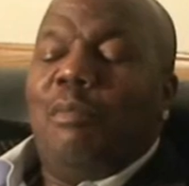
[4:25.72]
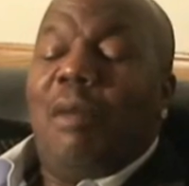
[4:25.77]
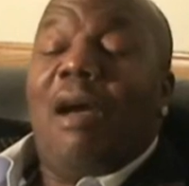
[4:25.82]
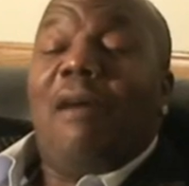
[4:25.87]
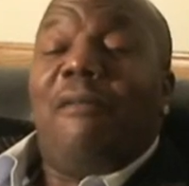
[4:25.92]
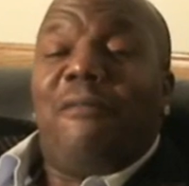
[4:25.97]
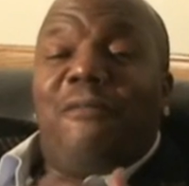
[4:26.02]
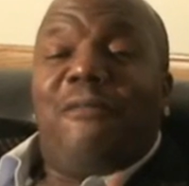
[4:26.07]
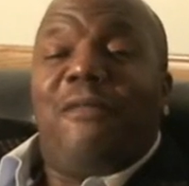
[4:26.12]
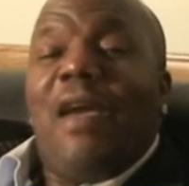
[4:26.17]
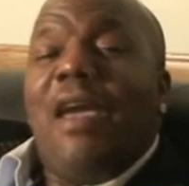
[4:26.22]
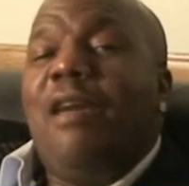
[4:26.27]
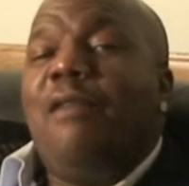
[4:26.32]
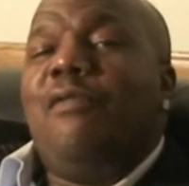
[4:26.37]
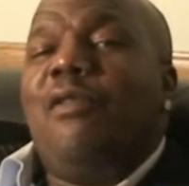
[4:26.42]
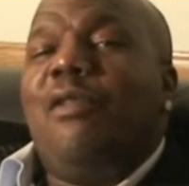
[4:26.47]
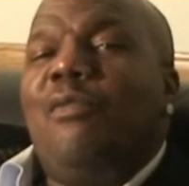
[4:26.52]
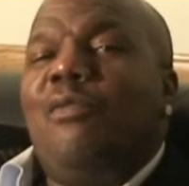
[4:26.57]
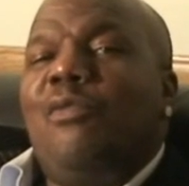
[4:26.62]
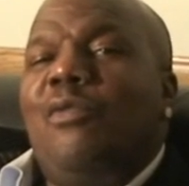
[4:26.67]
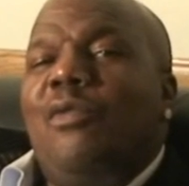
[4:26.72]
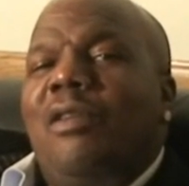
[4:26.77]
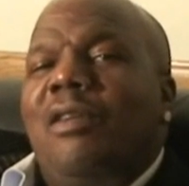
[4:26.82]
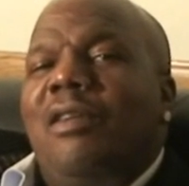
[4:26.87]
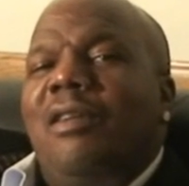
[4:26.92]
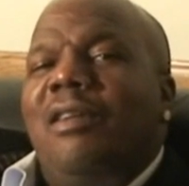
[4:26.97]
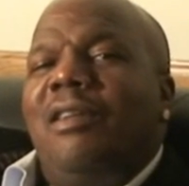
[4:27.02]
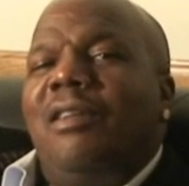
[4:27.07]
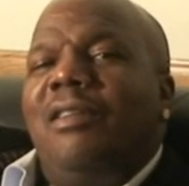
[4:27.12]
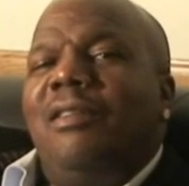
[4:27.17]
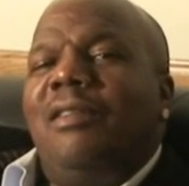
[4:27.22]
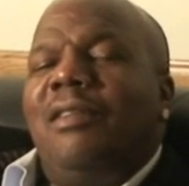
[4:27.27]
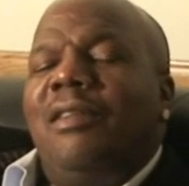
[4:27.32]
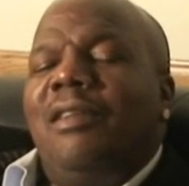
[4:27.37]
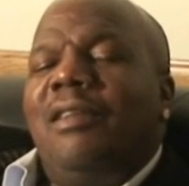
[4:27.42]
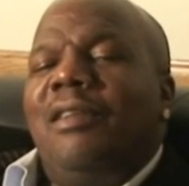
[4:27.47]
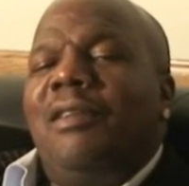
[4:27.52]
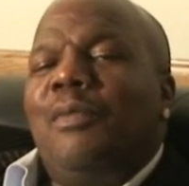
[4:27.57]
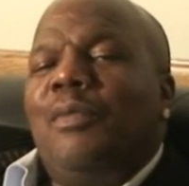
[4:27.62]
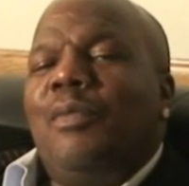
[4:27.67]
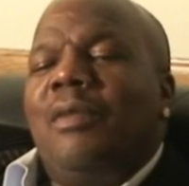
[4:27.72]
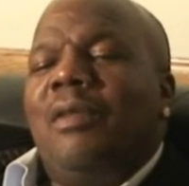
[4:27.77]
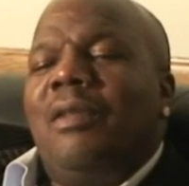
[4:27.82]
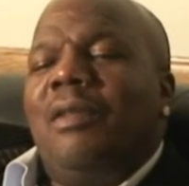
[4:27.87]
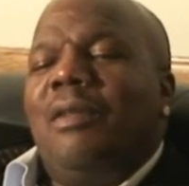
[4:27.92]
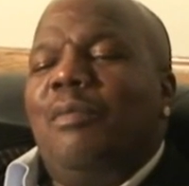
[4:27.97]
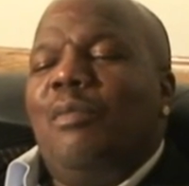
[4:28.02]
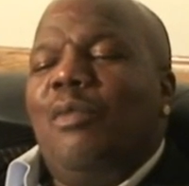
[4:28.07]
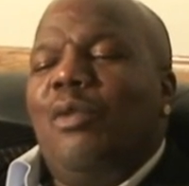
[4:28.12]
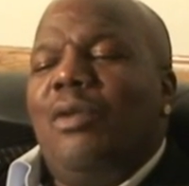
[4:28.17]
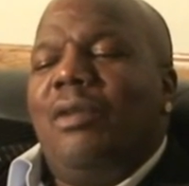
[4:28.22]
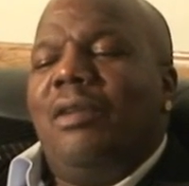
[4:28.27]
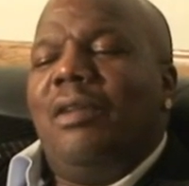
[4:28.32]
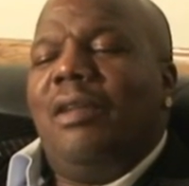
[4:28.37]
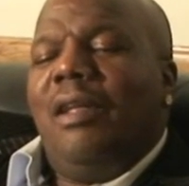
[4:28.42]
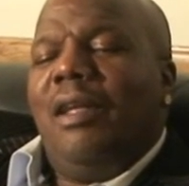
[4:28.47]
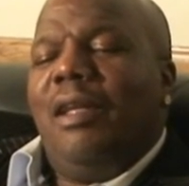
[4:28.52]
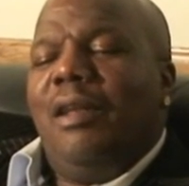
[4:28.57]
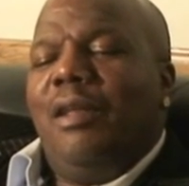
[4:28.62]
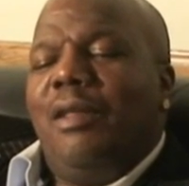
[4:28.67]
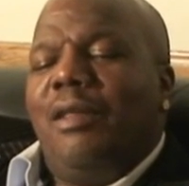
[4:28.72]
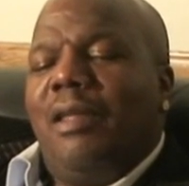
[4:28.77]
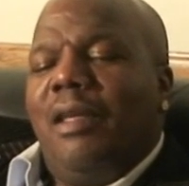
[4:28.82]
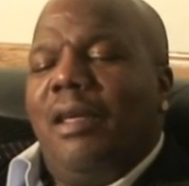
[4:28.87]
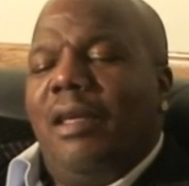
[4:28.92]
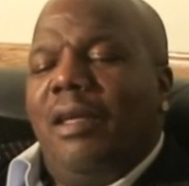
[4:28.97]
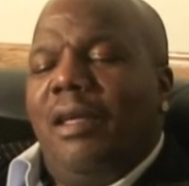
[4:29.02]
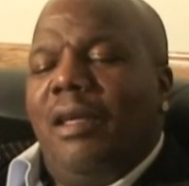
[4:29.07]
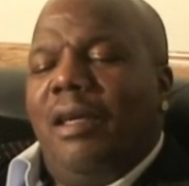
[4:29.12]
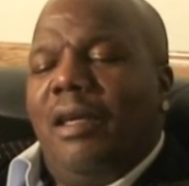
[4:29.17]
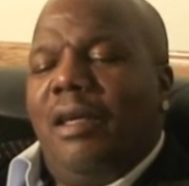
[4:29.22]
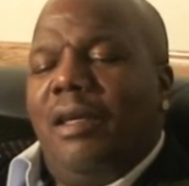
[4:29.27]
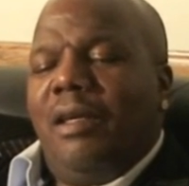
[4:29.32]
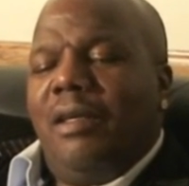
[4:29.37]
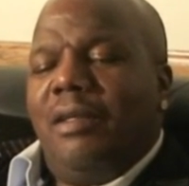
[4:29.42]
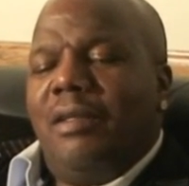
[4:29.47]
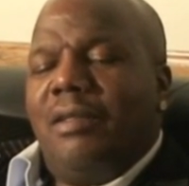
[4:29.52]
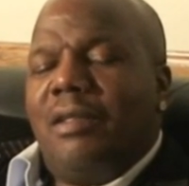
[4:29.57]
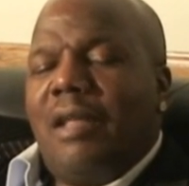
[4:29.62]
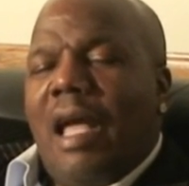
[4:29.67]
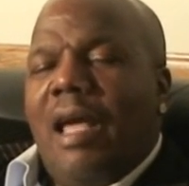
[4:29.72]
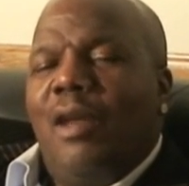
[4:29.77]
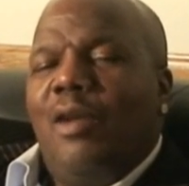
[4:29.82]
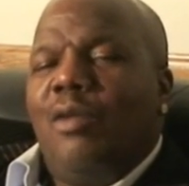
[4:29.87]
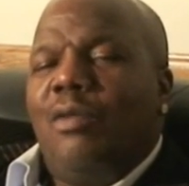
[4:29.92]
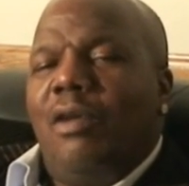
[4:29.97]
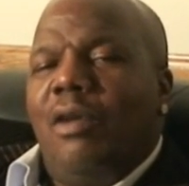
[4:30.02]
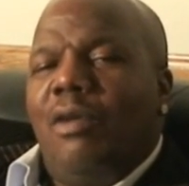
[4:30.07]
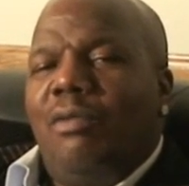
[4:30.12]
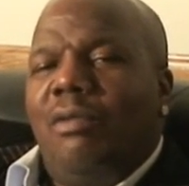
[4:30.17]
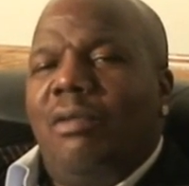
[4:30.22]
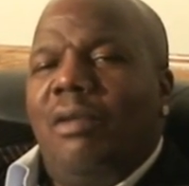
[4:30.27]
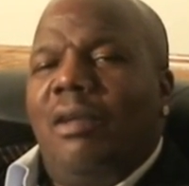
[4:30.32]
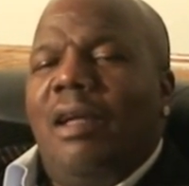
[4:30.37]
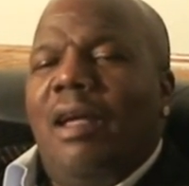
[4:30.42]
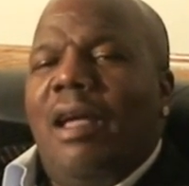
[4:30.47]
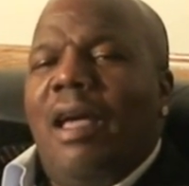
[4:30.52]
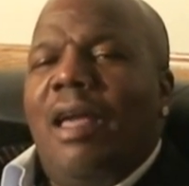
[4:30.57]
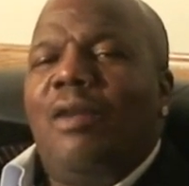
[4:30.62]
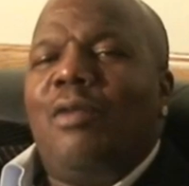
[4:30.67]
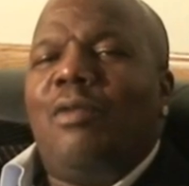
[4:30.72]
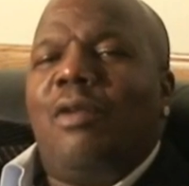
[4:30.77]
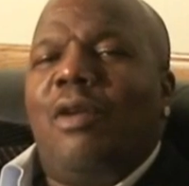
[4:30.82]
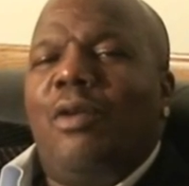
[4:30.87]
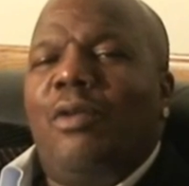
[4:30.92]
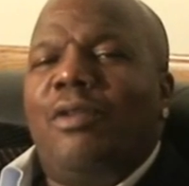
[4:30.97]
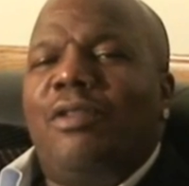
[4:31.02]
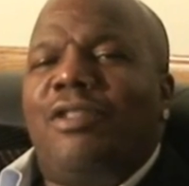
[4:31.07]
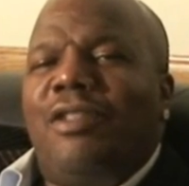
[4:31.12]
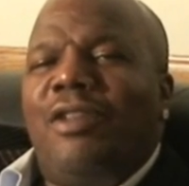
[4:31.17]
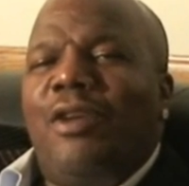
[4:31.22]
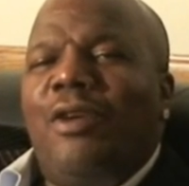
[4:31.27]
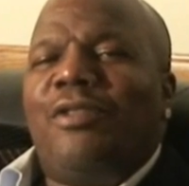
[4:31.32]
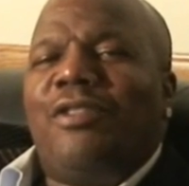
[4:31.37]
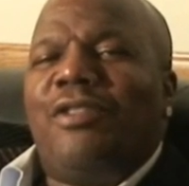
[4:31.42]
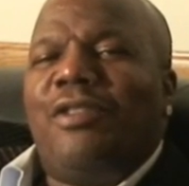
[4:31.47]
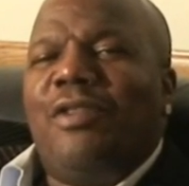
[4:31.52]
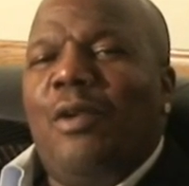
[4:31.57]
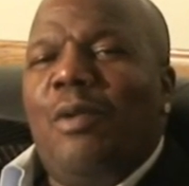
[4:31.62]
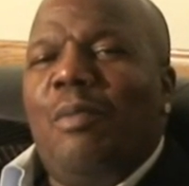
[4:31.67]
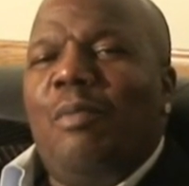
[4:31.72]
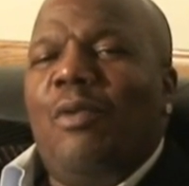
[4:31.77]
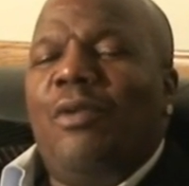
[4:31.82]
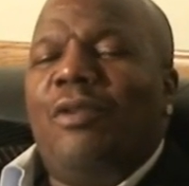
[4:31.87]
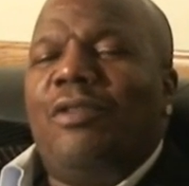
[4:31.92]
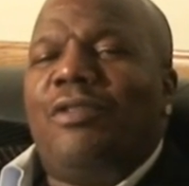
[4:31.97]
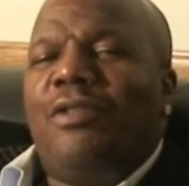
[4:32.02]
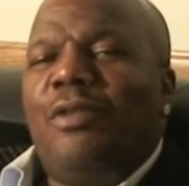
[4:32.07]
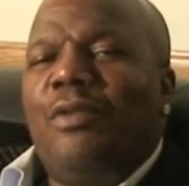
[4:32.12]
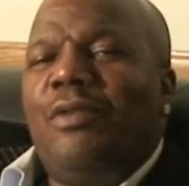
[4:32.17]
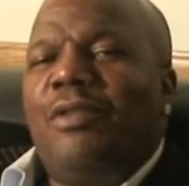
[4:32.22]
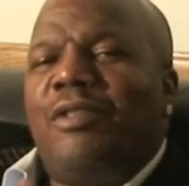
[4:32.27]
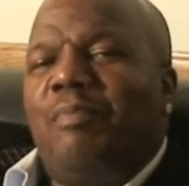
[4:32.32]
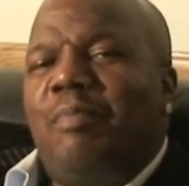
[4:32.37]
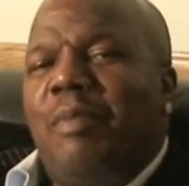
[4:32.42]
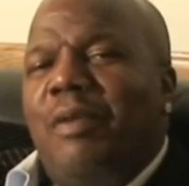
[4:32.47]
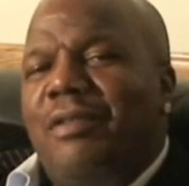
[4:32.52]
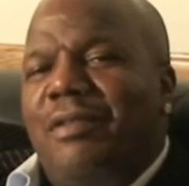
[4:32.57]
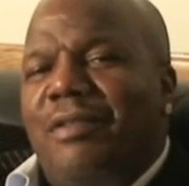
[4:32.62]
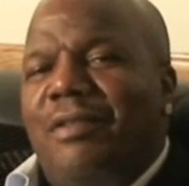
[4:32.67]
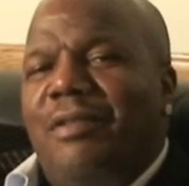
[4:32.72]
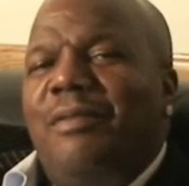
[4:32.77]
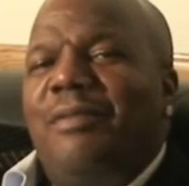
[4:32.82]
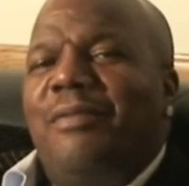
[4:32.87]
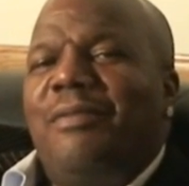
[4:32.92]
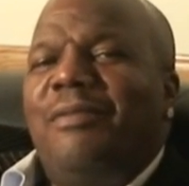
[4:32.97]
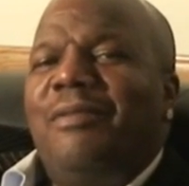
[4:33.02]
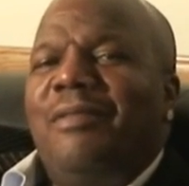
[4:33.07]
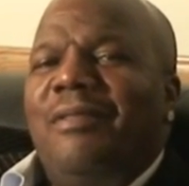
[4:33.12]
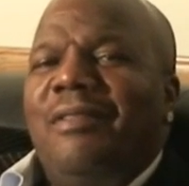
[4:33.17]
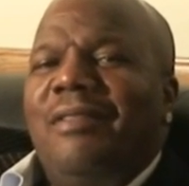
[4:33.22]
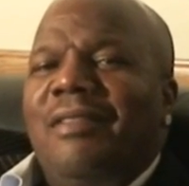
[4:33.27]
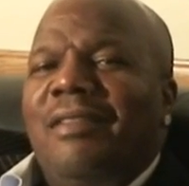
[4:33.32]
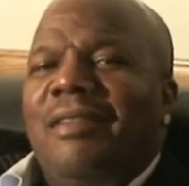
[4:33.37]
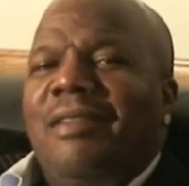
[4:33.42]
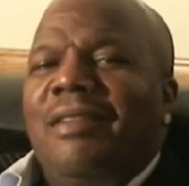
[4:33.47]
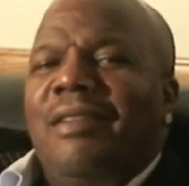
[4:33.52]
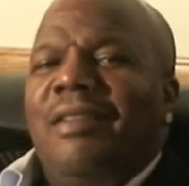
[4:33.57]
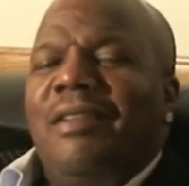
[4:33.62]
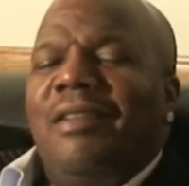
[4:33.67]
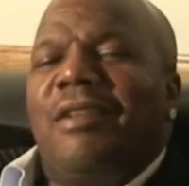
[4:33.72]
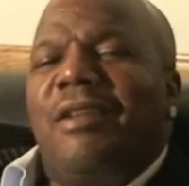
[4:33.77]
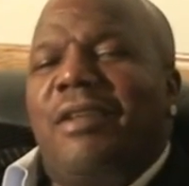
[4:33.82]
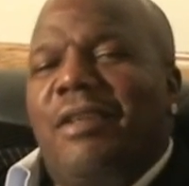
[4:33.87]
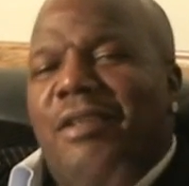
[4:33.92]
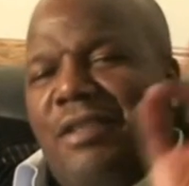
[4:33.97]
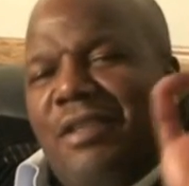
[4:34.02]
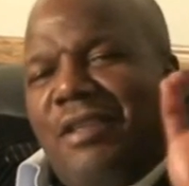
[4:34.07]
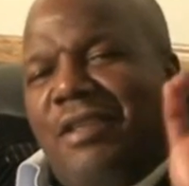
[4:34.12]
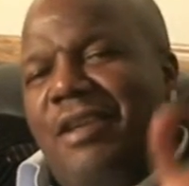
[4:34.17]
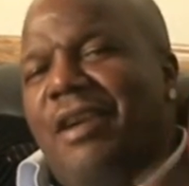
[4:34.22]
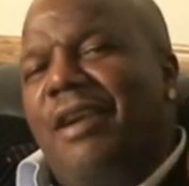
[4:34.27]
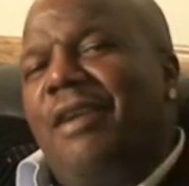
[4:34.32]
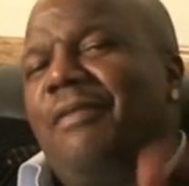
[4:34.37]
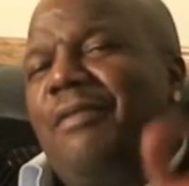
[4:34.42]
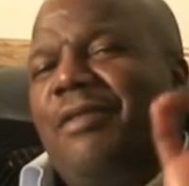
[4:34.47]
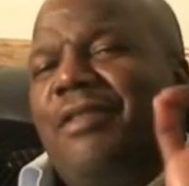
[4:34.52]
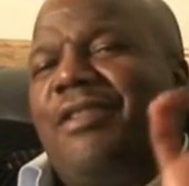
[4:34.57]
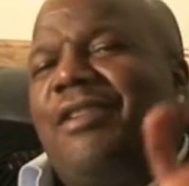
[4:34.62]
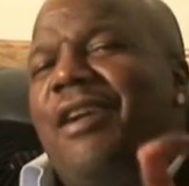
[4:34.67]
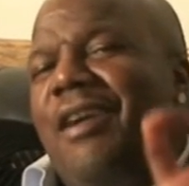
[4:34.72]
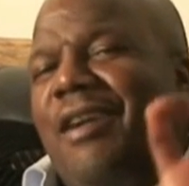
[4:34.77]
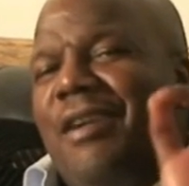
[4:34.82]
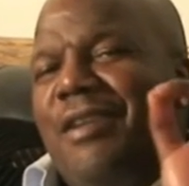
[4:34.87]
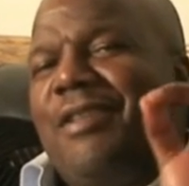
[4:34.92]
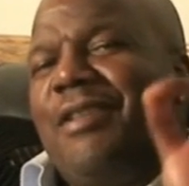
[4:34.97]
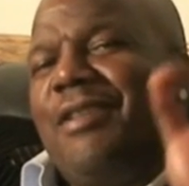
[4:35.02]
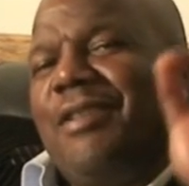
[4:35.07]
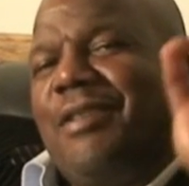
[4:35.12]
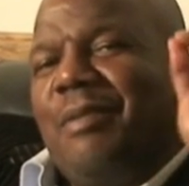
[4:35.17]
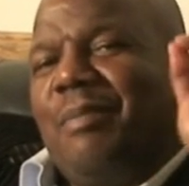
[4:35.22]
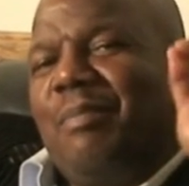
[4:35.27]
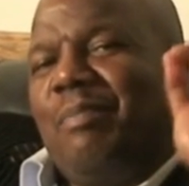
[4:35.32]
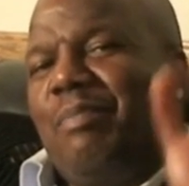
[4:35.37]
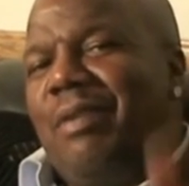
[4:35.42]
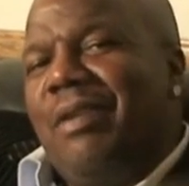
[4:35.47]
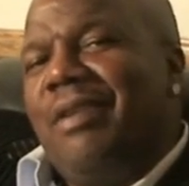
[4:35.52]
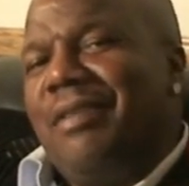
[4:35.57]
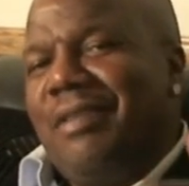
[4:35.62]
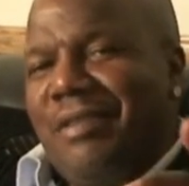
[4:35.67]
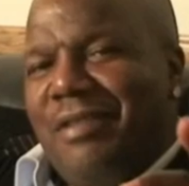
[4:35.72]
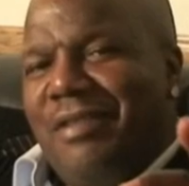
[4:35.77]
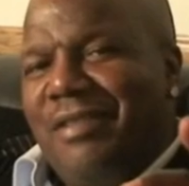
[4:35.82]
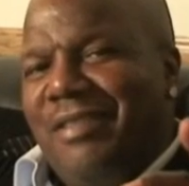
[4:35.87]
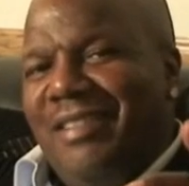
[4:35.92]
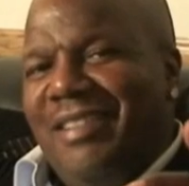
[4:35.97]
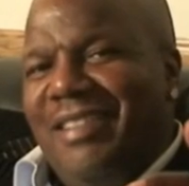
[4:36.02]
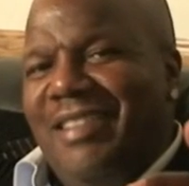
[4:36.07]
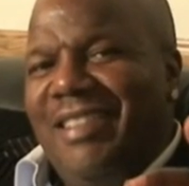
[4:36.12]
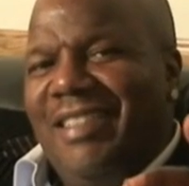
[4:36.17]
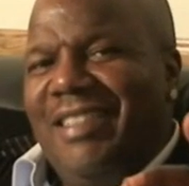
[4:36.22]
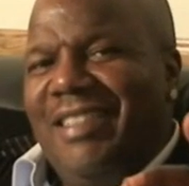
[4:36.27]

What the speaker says: my favorite one, more than anything, is I don't go to church no more. Too expensive, because the cover charge is a bitch.